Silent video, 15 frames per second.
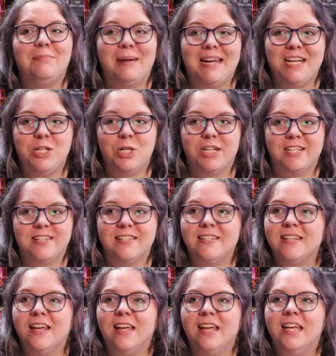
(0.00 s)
pages.